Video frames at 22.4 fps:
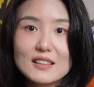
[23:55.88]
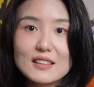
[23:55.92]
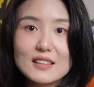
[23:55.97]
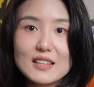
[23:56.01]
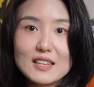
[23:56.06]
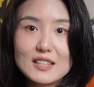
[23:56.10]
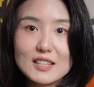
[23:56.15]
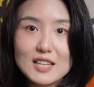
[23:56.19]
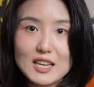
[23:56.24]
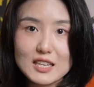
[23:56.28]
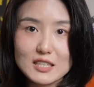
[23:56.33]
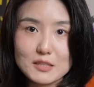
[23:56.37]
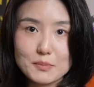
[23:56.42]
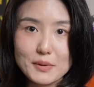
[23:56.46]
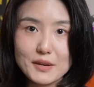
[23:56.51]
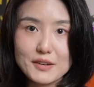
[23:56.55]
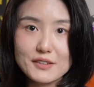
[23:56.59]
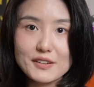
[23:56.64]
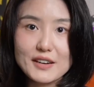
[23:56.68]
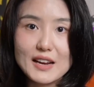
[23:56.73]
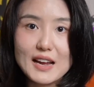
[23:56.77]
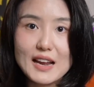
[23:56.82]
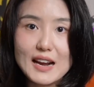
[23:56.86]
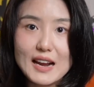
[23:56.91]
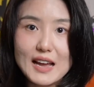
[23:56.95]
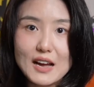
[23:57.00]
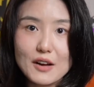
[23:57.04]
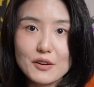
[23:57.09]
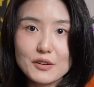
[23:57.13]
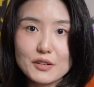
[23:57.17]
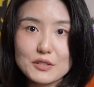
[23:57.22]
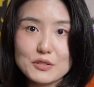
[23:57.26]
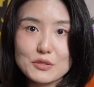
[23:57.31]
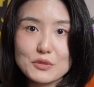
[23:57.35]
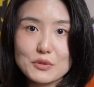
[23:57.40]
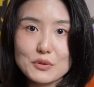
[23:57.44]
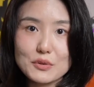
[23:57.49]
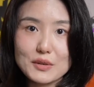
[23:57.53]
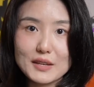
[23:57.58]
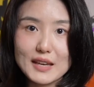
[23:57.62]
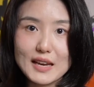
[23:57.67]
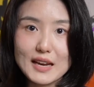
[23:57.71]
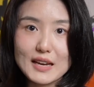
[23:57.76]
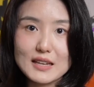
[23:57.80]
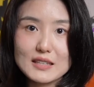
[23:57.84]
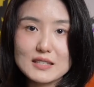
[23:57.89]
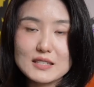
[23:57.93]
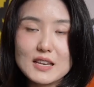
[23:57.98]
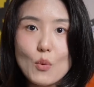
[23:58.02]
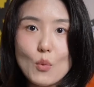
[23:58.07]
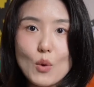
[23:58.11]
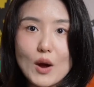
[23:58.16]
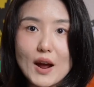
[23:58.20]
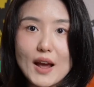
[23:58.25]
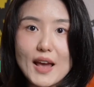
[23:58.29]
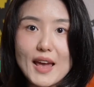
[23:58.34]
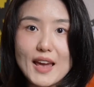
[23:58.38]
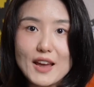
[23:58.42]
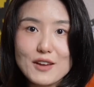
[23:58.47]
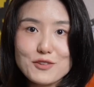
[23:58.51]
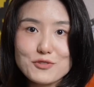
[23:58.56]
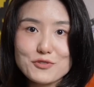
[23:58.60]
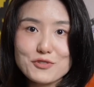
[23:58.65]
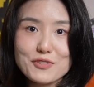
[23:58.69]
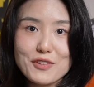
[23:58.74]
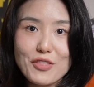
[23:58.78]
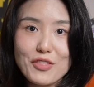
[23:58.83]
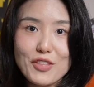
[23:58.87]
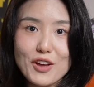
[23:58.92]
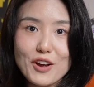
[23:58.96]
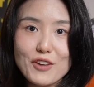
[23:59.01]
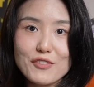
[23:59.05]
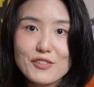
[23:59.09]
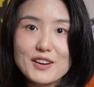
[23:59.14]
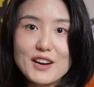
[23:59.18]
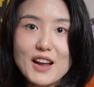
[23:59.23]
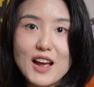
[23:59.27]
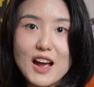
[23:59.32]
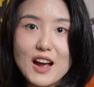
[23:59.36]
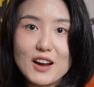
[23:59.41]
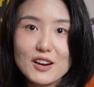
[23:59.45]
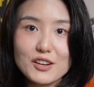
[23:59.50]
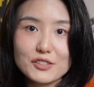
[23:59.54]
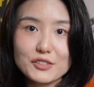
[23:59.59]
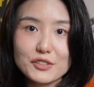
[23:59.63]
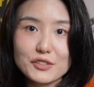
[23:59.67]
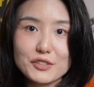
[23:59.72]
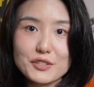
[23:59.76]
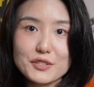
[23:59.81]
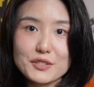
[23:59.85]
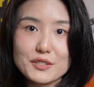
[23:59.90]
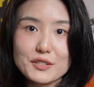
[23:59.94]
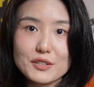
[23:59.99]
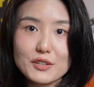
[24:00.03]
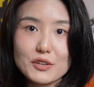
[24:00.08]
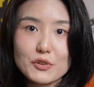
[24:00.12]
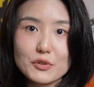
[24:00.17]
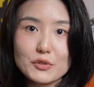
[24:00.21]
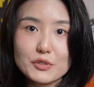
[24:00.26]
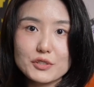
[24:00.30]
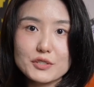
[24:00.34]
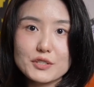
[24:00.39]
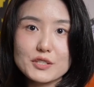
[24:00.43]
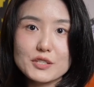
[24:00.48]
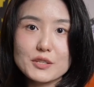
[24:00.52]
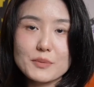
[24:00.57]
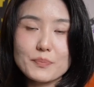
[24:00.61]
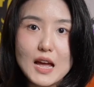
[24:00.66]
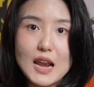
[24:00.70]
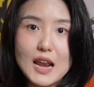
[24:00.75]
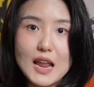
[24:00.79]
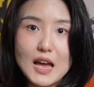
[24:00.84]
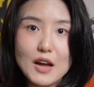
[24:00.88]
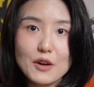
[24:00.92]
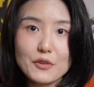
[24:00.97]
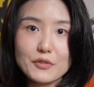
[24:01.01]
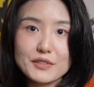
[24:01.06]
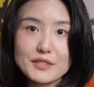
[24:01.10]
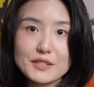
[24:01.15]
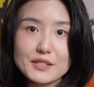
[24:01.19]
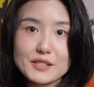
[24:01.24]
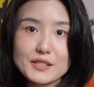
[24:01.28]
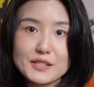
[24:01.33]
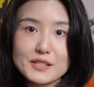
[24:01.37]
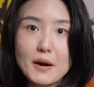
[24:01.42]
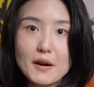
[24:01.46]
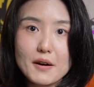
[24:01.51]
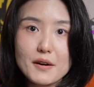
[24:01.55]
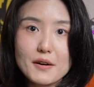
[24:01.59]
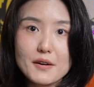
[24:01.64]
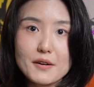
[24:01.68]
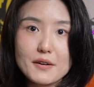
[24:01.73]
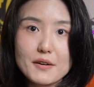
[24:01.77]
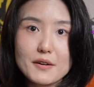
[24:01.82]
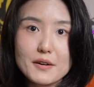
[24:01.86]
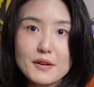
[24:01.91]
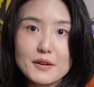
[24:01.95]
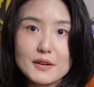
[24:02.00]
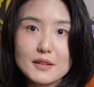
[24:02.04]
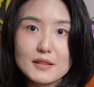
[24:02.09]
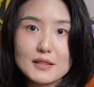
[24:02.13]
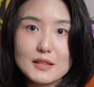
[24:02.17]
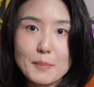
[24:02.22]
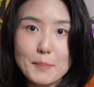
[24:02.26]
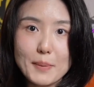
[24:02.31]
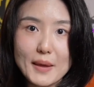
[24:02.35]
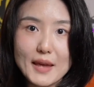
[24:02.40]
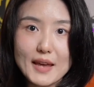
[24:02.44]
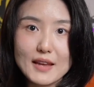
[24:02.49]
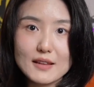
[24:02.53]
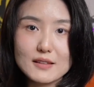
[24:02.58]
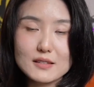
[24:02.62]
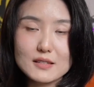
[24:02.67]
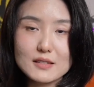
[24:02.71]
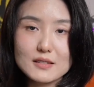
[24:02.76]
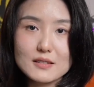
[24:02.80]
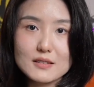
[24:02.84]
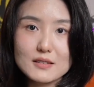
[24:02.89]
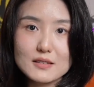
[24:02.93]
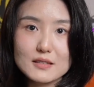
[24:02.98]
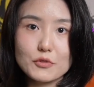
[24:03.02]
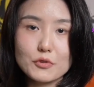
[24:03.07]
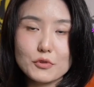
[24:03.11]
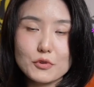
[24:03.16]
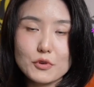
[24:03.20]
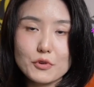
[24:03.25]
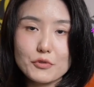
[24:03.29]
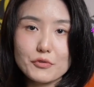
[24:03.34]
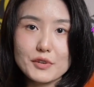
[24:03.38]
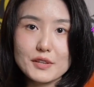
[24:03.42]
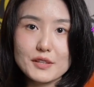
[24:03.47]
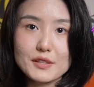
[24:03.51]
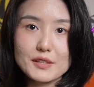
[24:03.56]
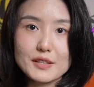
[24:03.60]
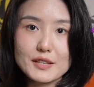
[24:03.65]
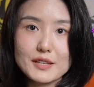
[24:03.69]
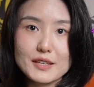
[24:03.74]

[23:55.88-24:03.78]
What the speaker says: the taxpayer allowed us to get 100,000 Hong Kong dollars allowance per dependent during the